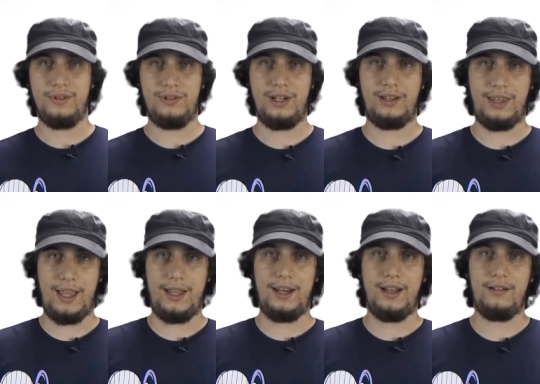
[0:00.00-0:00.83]
Check
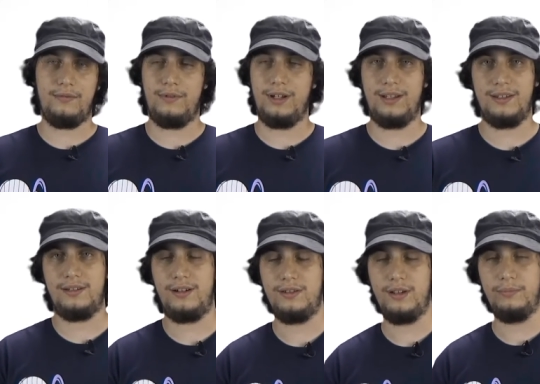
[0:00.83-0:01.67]
that out when it
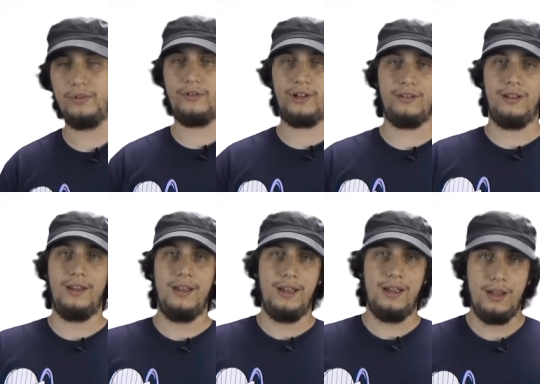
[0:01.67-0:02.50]
starts uploading.
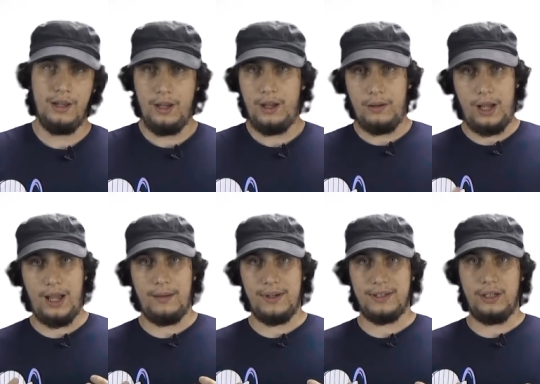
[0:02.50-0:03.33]

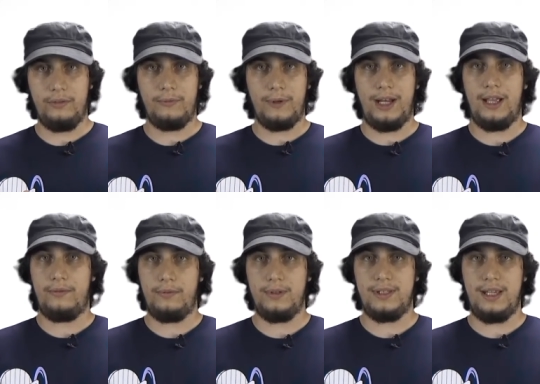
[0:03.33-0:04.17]
I myself am going to have
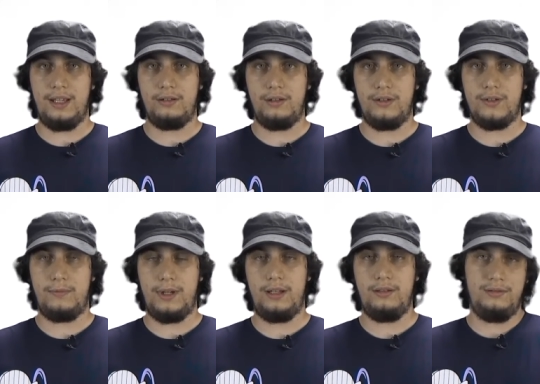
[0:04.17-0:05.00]
a standalone as
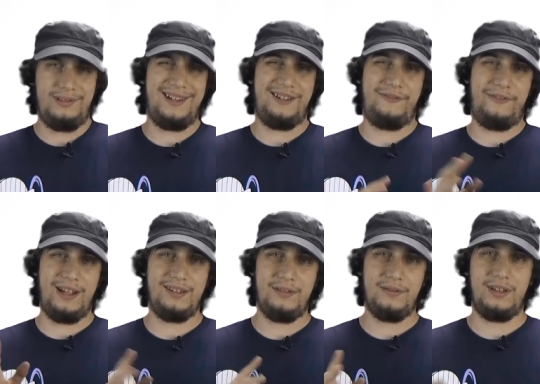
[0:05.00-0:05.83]
well. Not
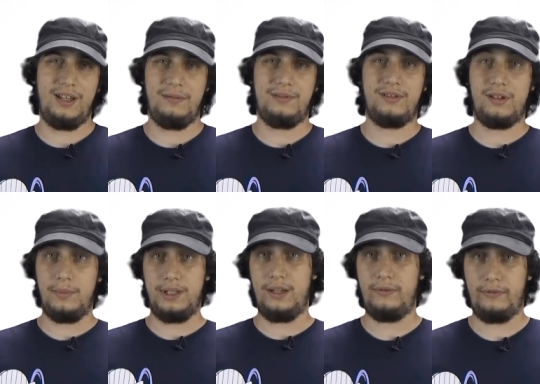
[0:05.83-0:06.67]
fancy with the name. It's just going to
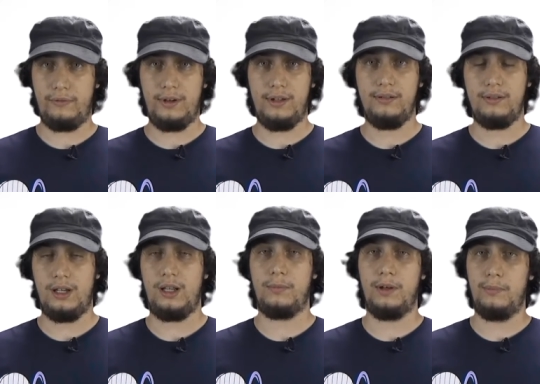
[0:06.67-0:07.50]
be David Faria.
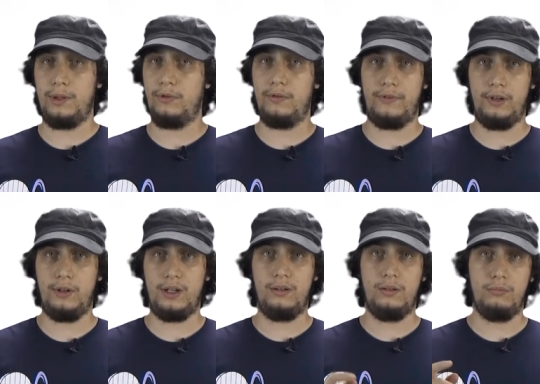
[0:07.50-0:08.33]
And I'm going to be
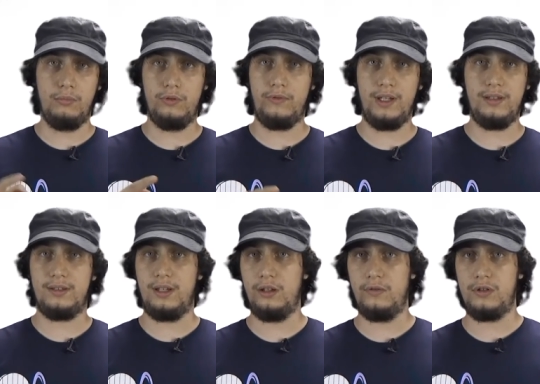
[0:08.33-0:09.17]
reviewing movies,
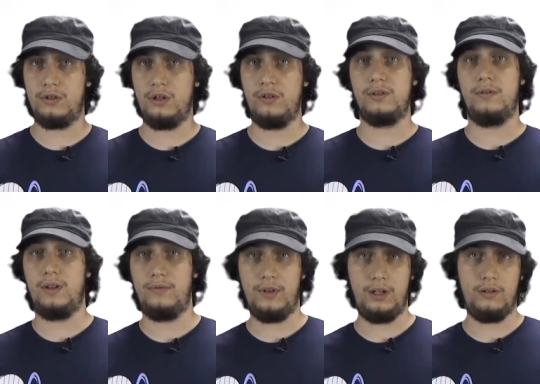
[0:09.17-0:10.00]
television shows,
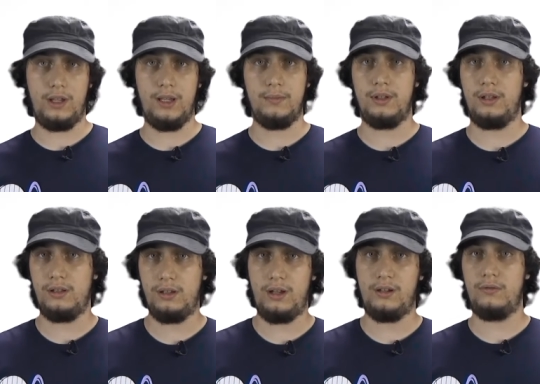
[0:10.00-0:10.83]
and video games,
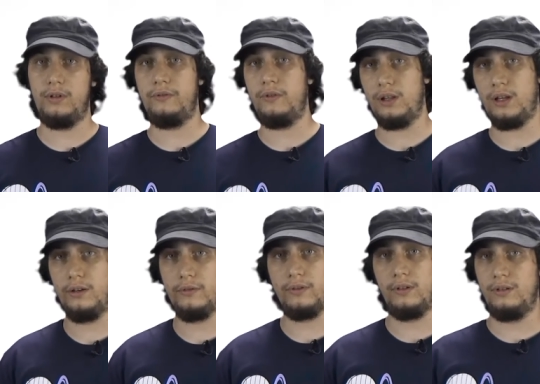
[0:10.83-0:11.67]
along with a lot
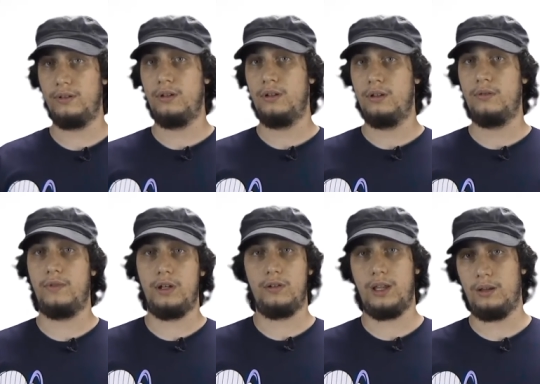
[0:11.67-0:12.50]
of
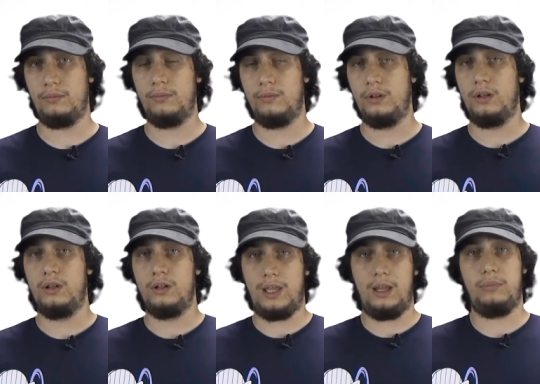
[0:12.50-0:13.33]
video game
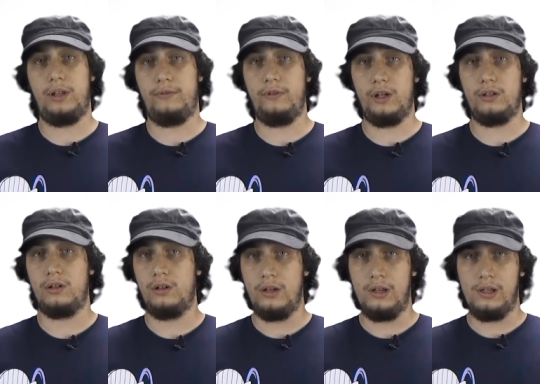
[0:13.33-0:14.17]
gameplay
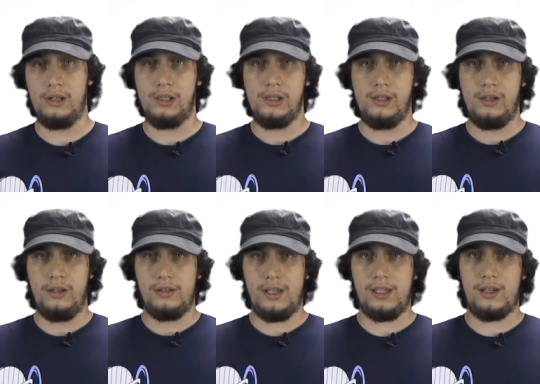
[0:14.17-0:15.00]
footage.
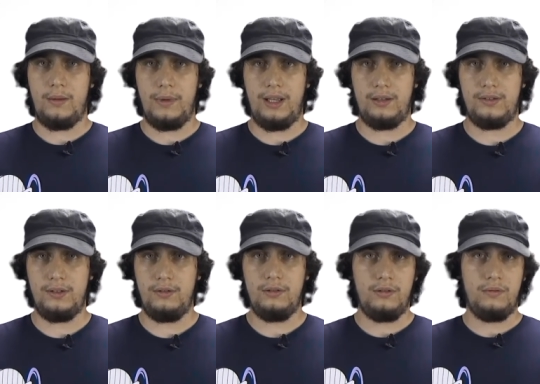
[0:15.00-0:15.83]
So that's coming out
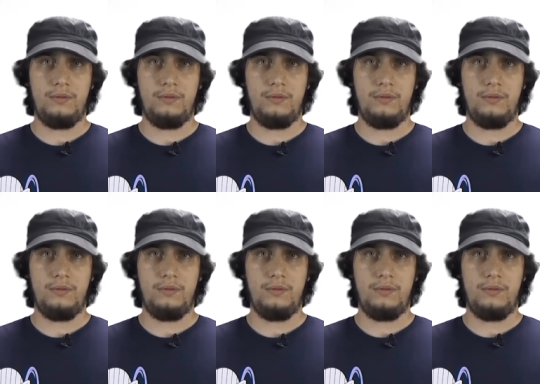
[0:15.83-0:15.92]
soon.